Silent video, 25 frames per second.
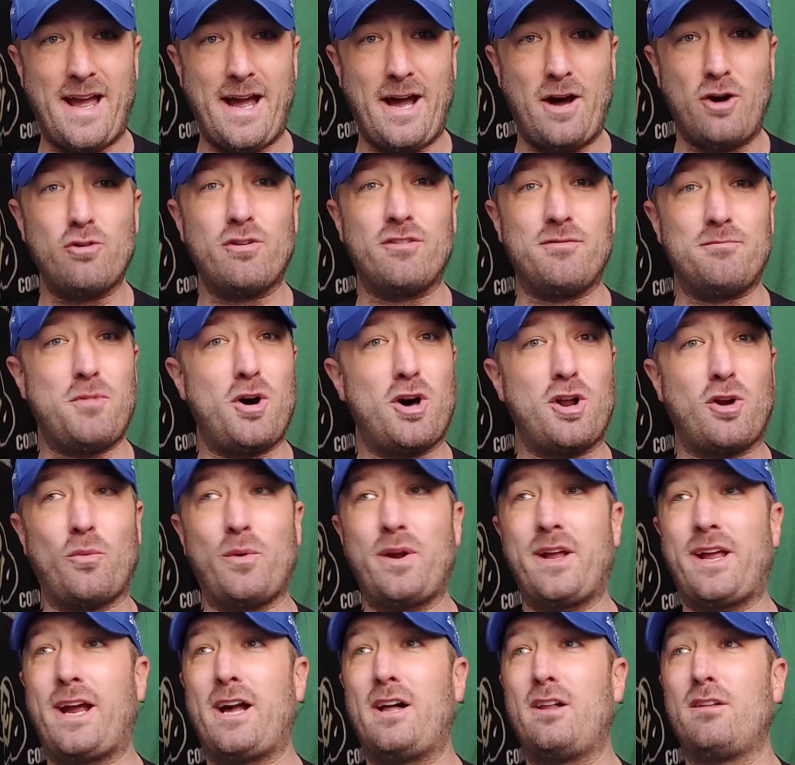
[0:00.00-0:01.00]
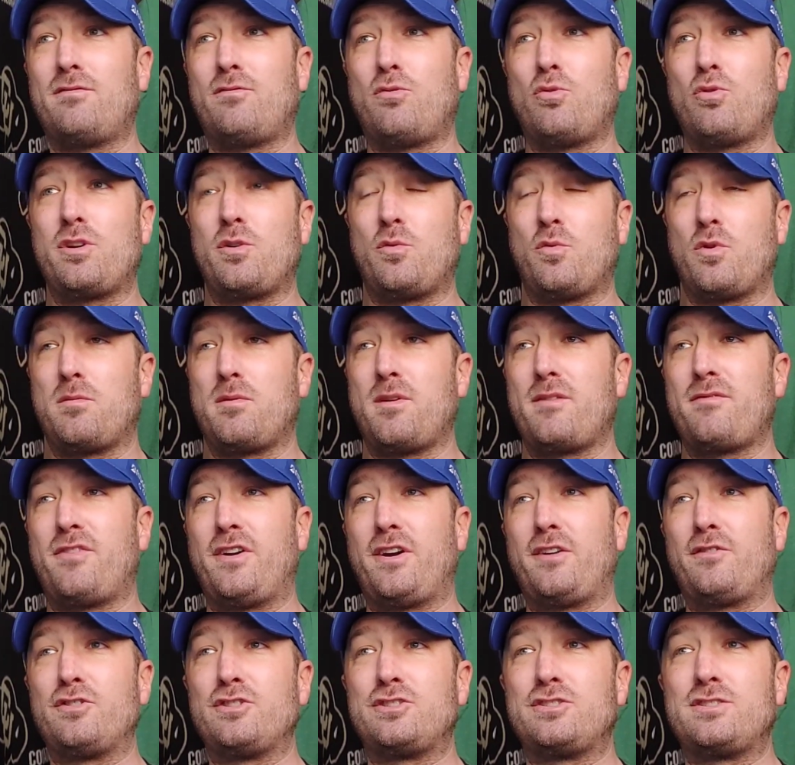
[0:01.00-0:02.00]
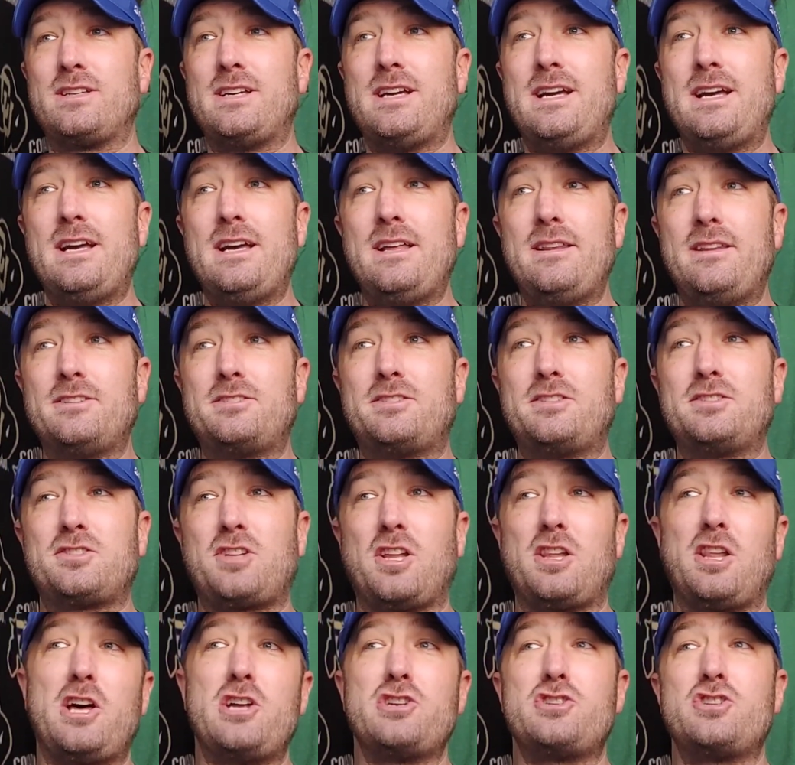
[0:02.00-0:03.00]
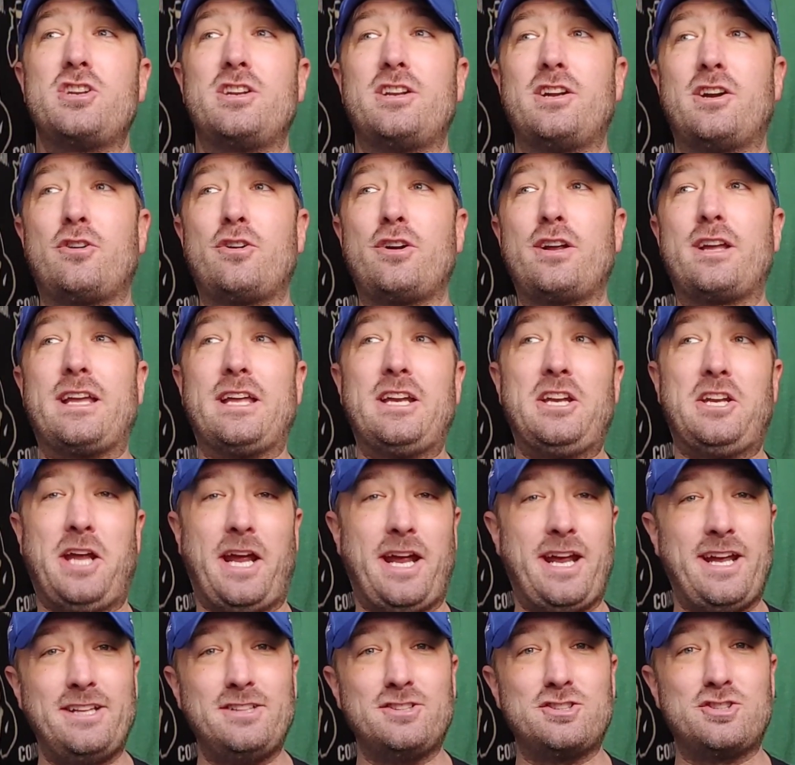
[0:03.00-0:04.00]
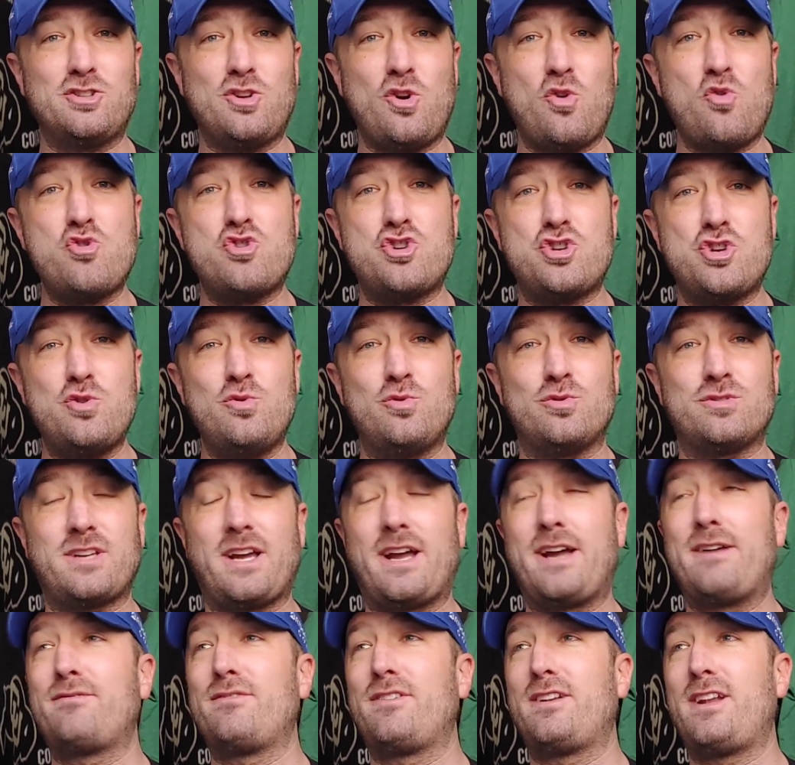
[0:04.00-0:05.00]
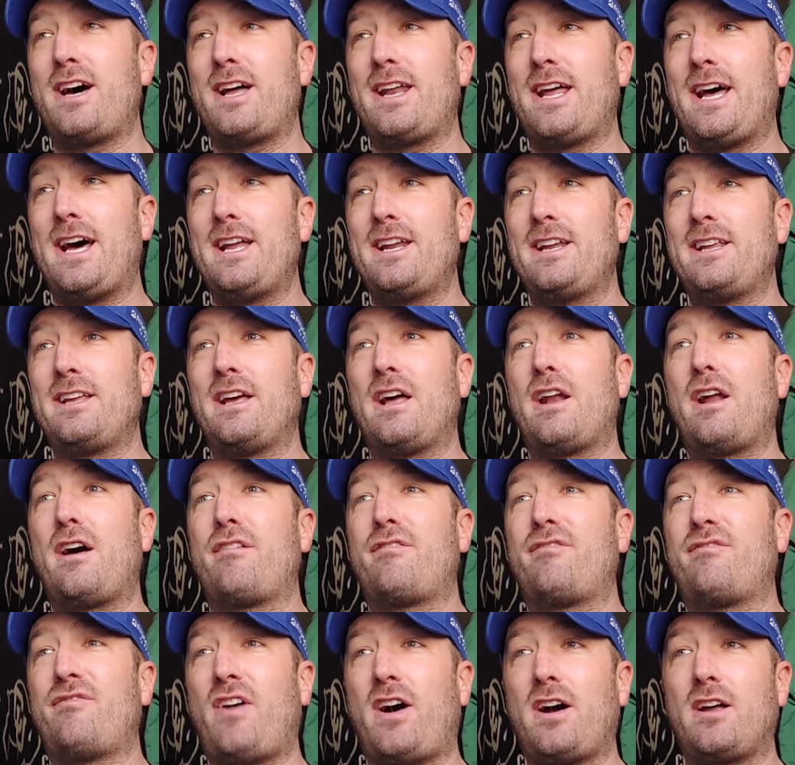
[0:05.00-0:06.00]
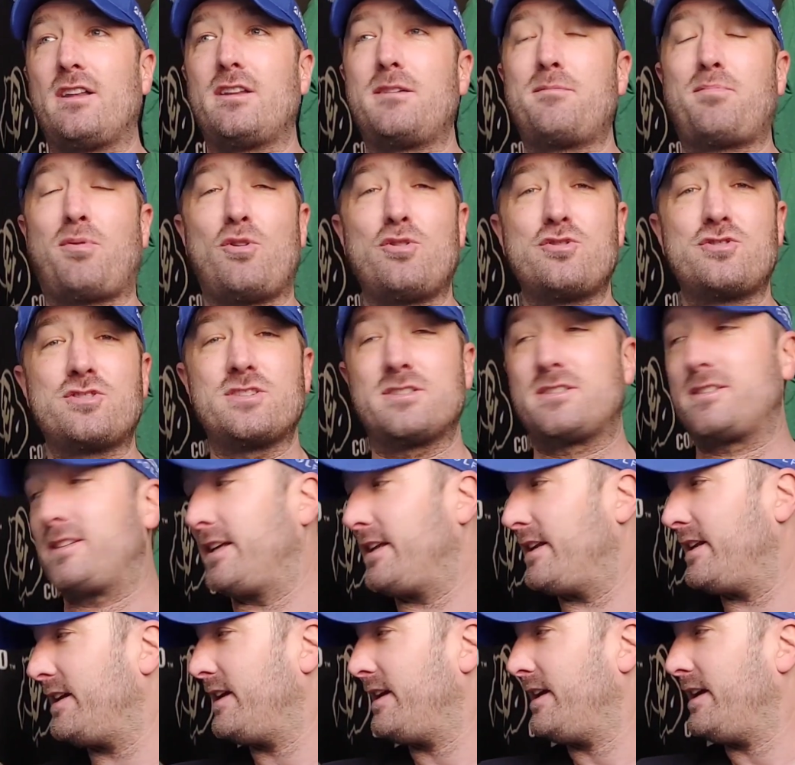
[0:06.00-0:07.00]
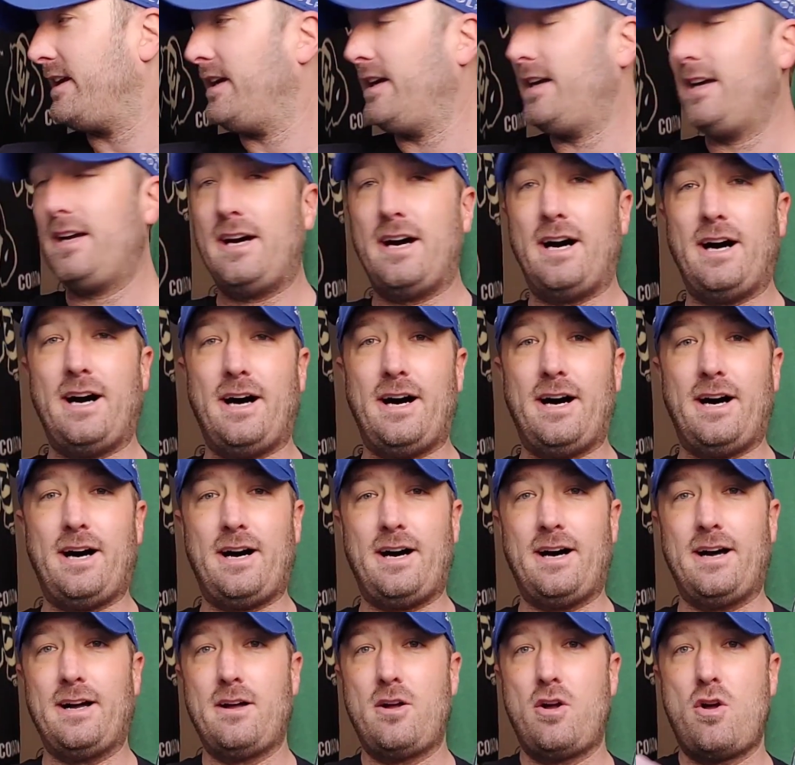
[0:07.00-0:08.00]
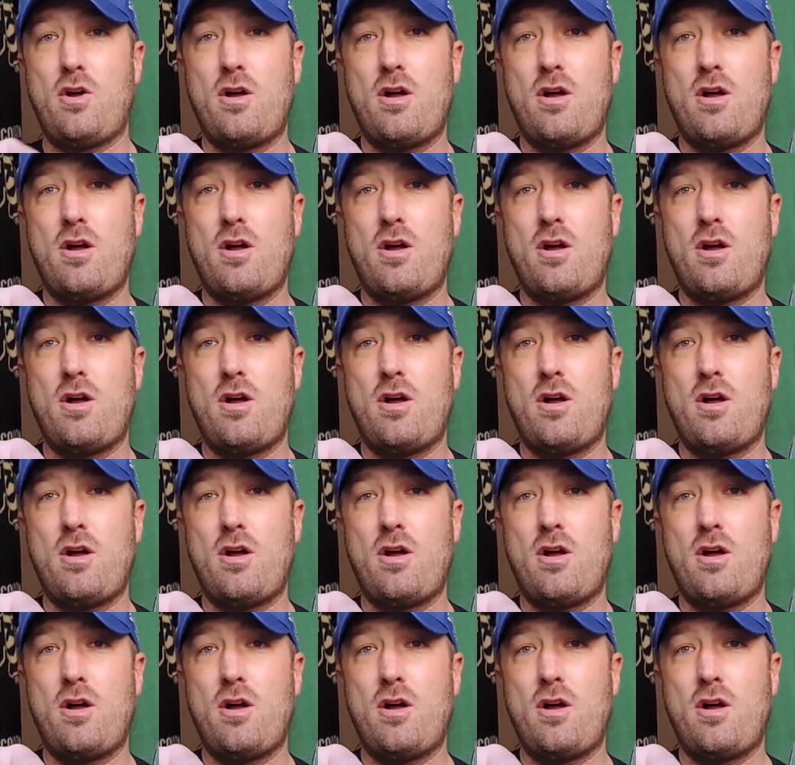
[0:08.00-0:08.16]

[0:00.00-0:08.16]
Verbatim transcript: out of Monterey, California, one of my favorites. This is the legendary Contains No Juice. I have not had it yet. I finally purchased it. Uh,